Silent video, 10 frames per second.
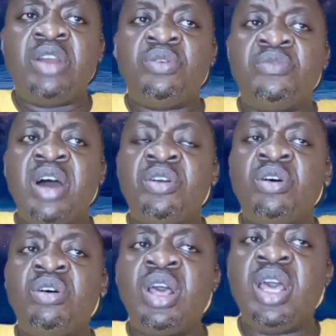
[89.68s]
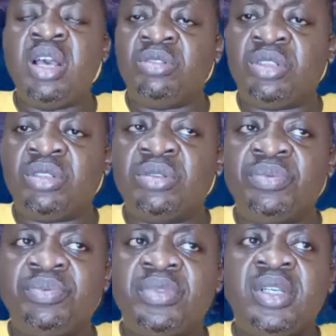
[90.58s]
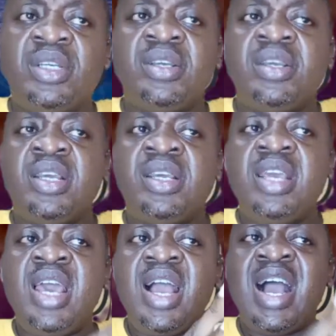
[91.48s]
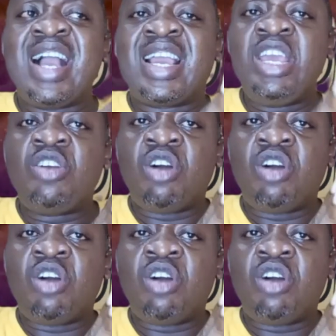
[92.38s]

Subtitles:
and overall health. Here are key